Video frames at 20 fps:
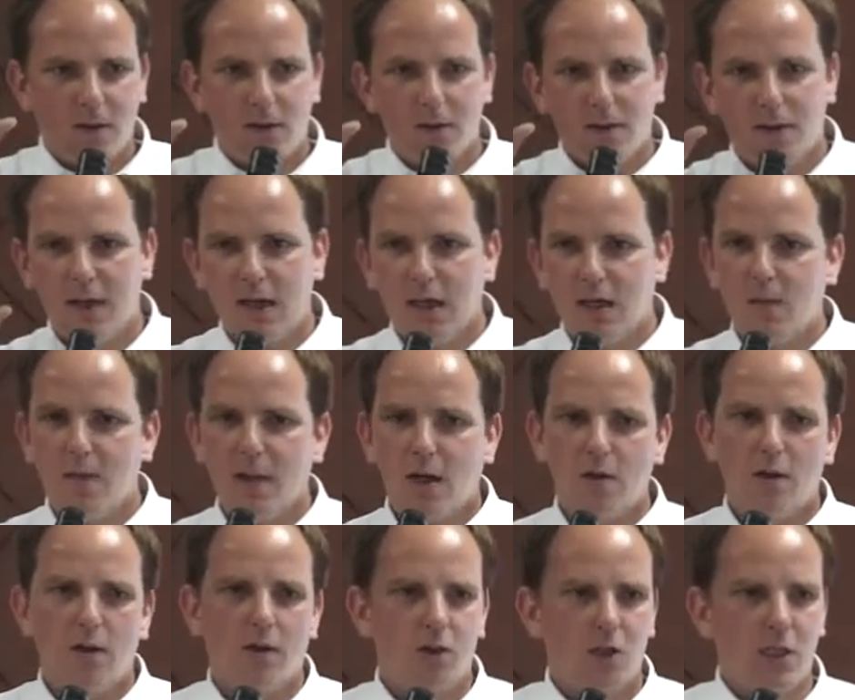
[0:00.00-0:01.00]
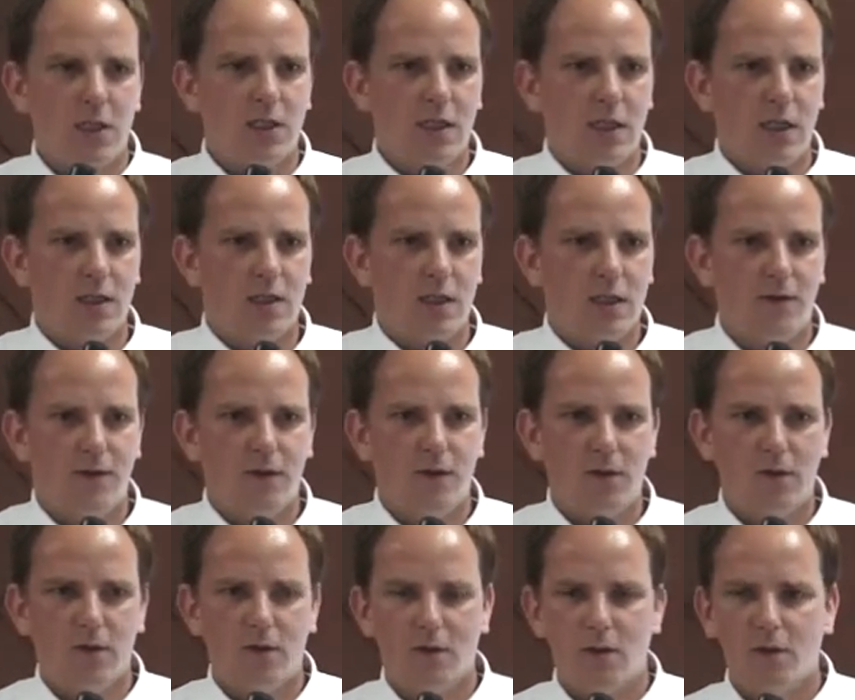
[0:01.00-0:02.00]
think about the logistics. If
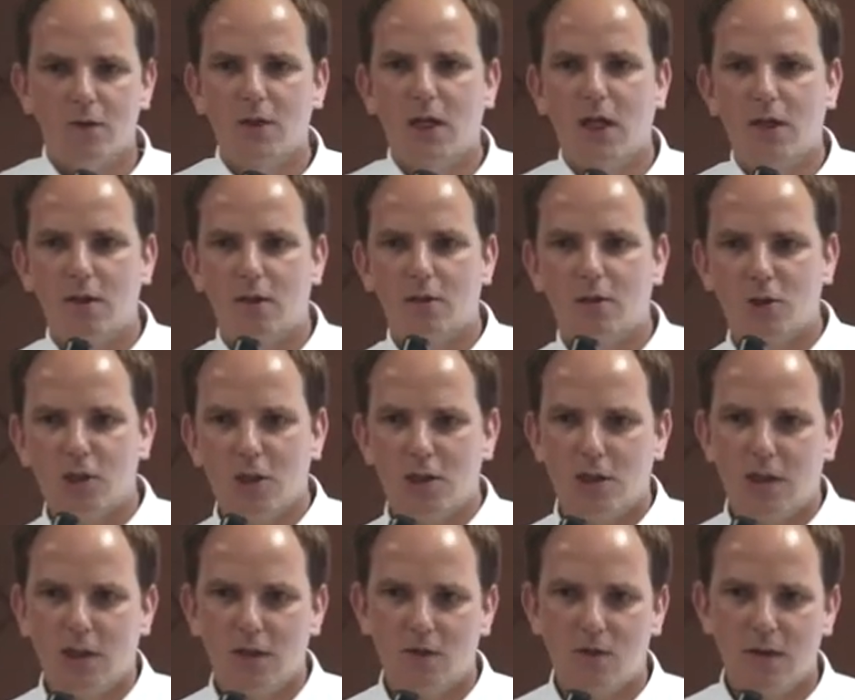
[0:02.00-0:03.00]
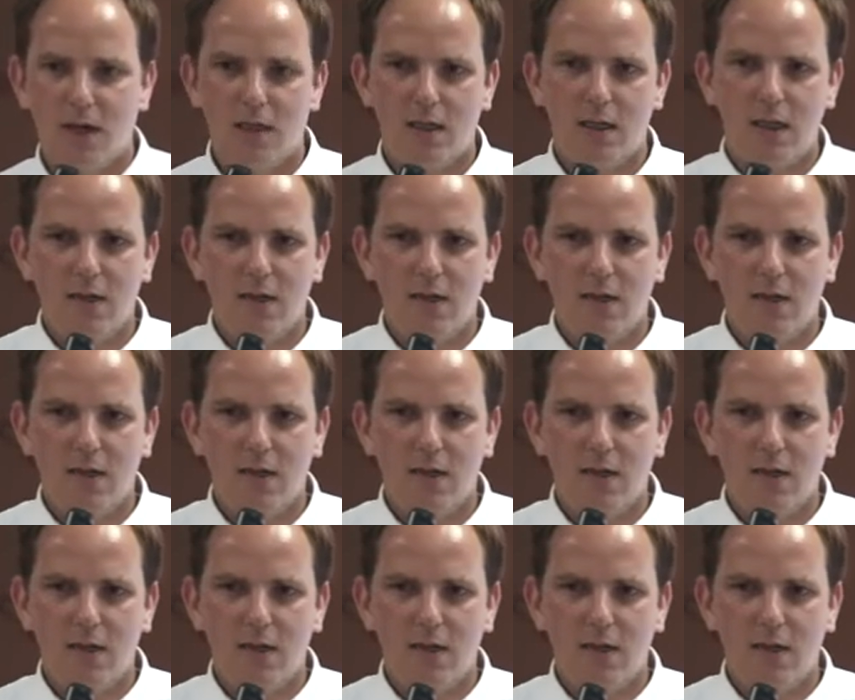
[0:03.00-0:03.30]
you don't get the logistics right,